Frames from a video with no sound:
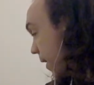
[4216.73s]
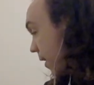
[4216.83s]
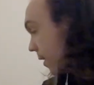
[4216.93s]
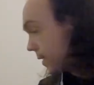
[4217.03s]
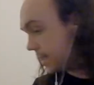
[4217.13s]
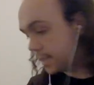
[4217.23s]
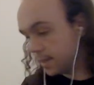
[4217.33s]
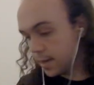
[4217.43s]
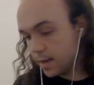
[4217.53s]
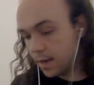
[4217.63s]
parts,
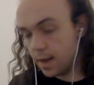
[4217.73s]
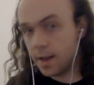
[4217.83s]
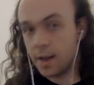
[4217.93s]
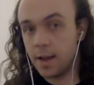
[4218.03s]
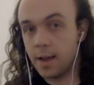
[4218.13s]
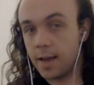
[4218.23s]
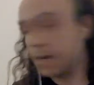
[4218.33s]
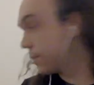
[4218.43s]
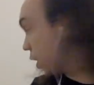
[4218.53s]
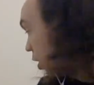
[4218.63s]
and
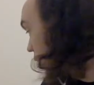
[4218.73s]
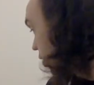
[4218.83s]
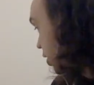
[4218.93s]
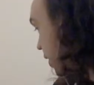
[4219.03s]
I've got